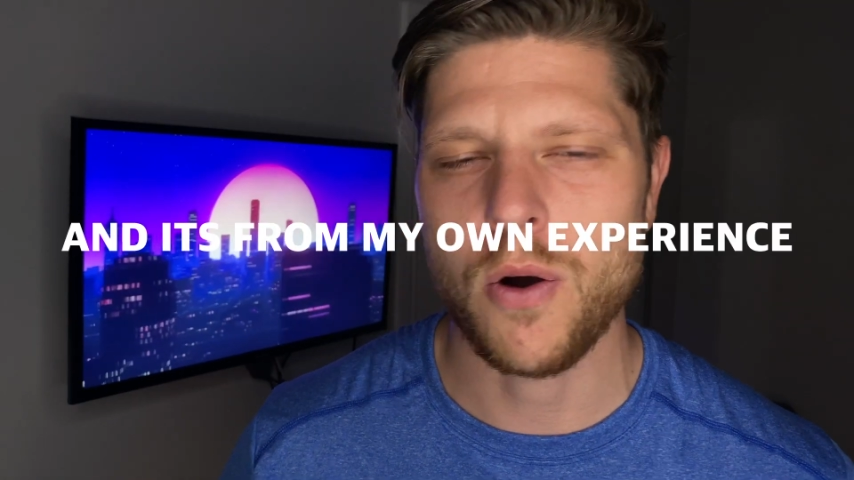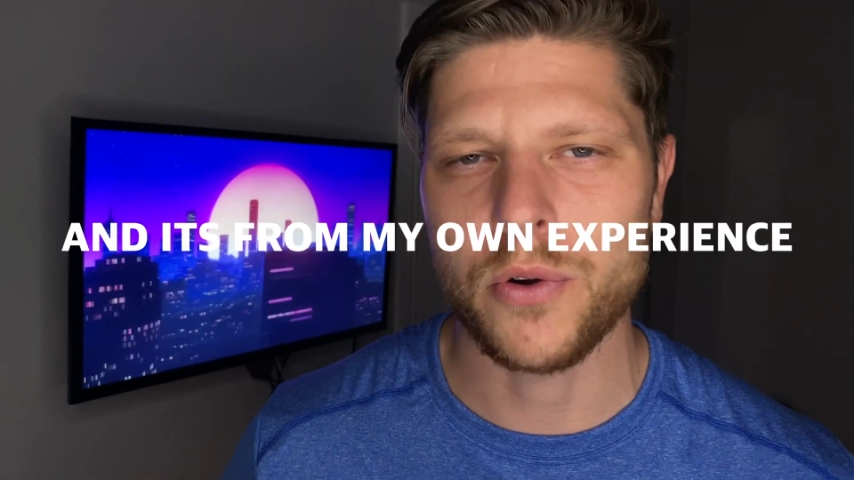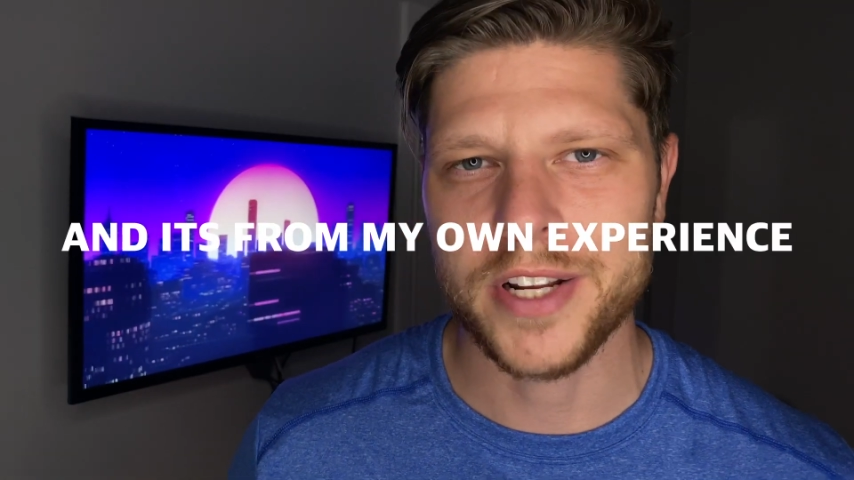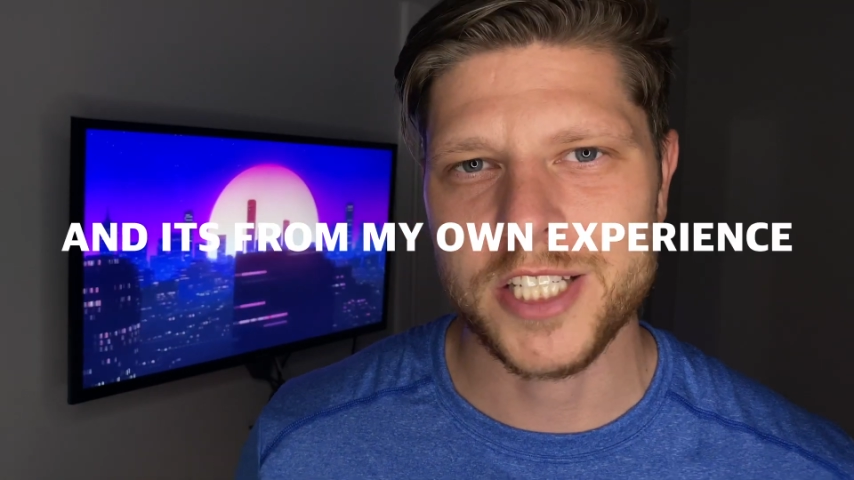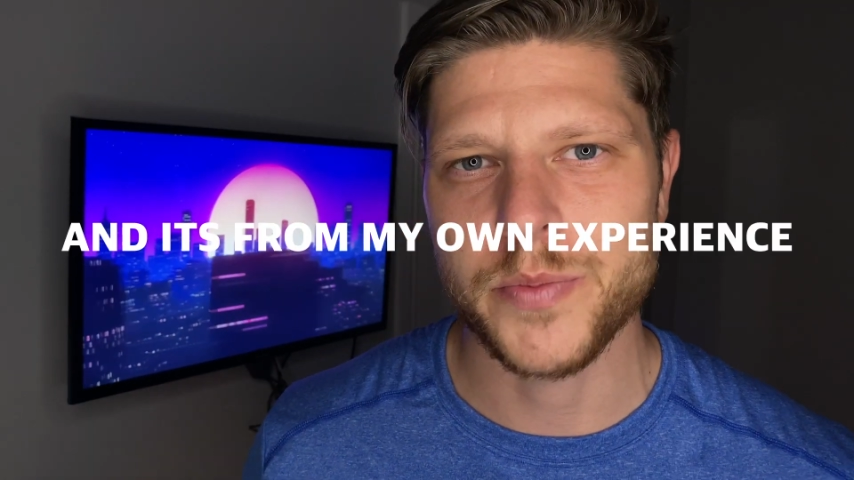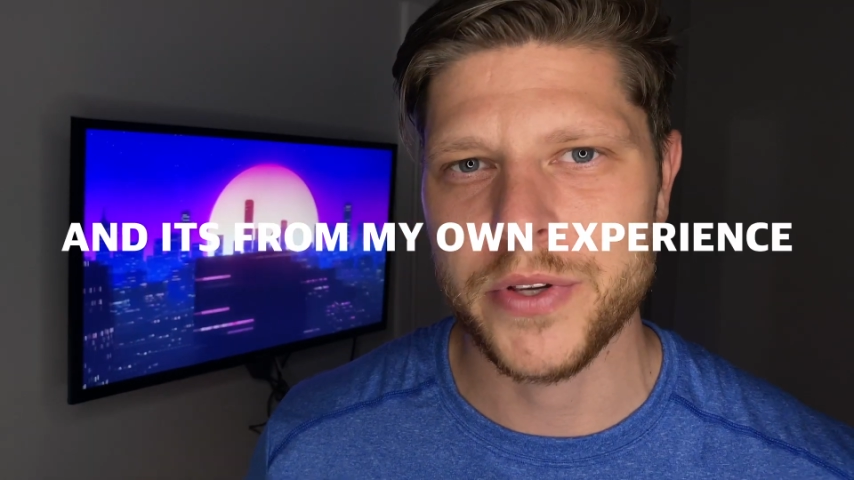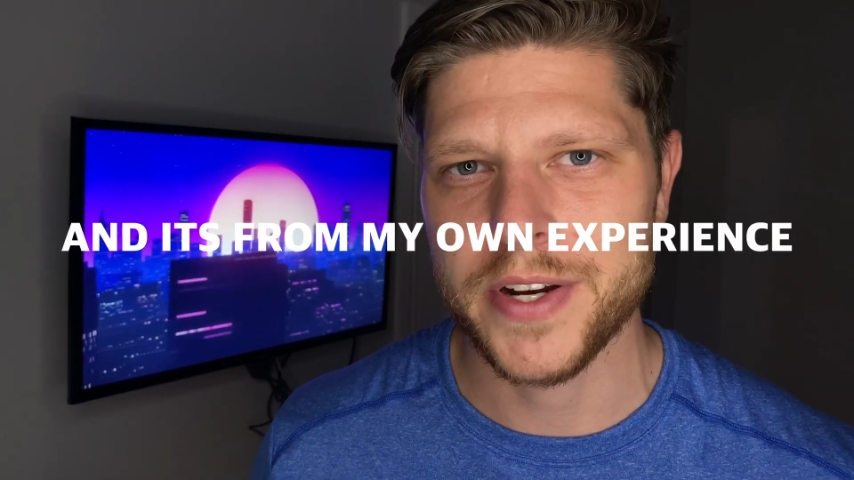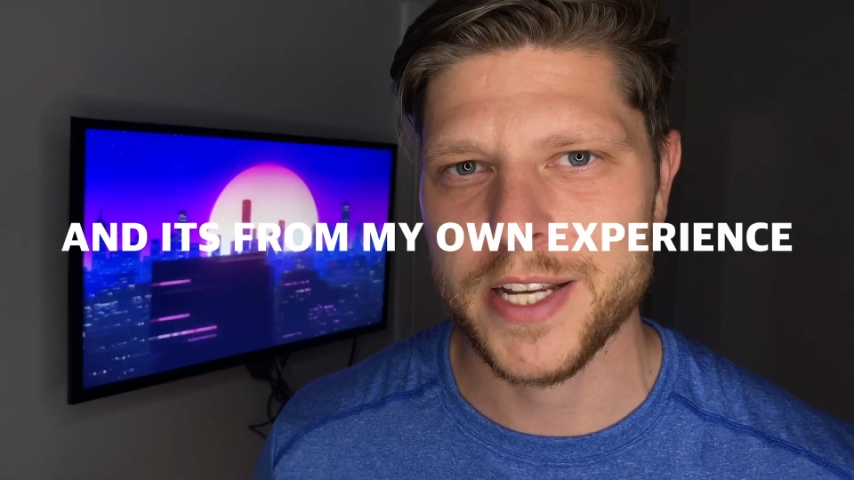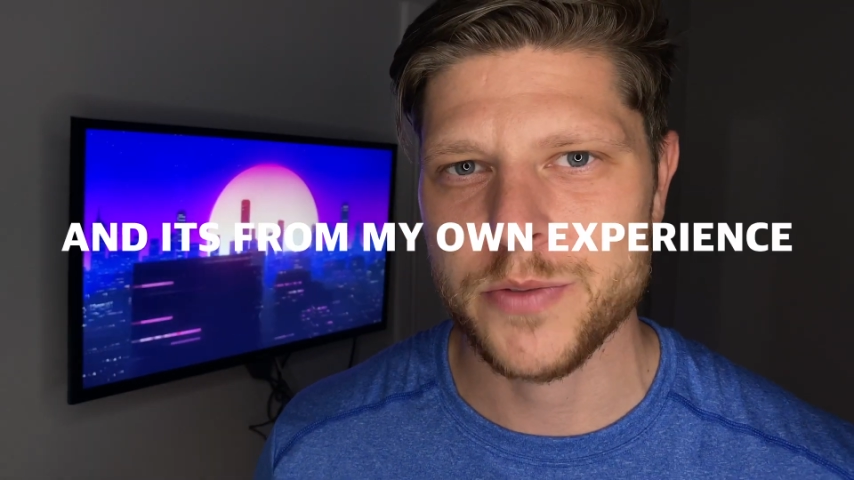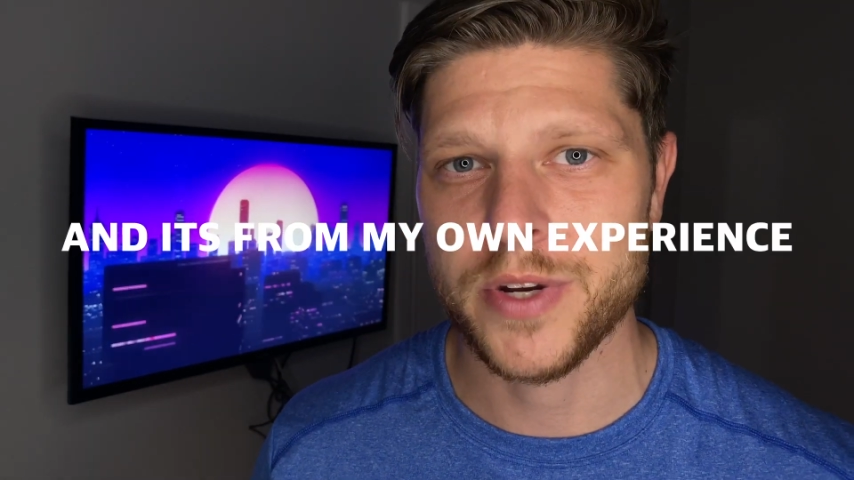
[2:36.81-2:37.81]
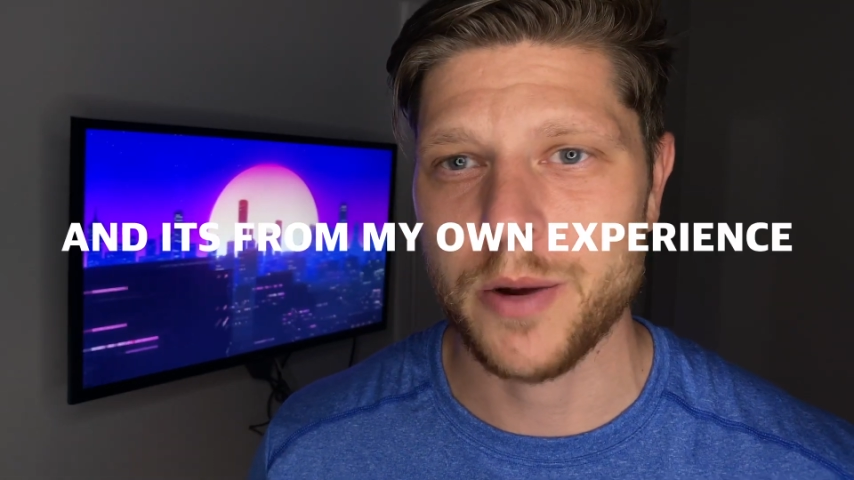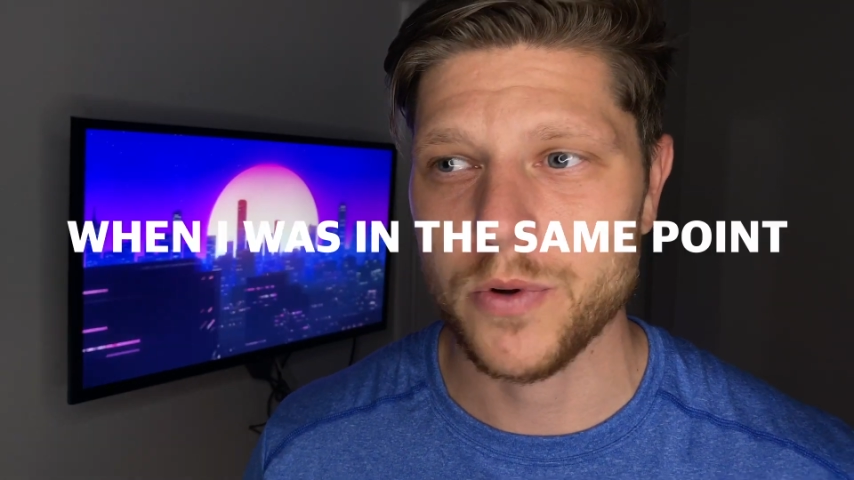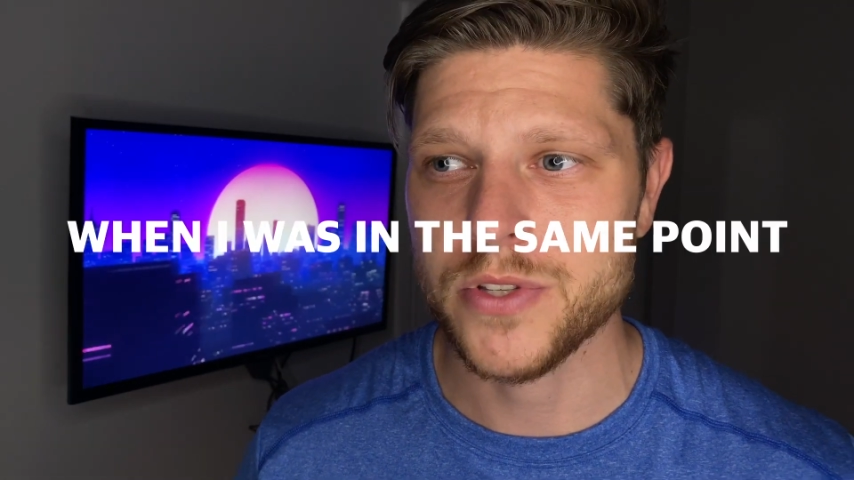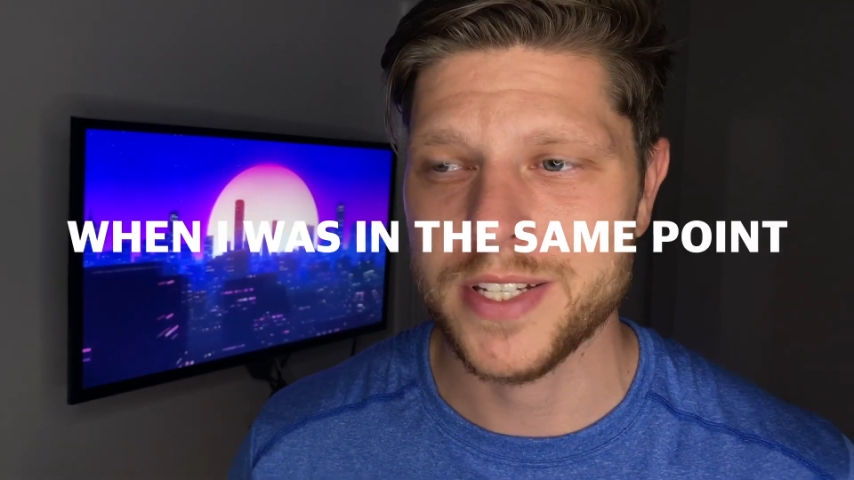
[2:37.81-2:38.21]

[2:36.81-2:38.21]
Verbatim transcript: own experience when I was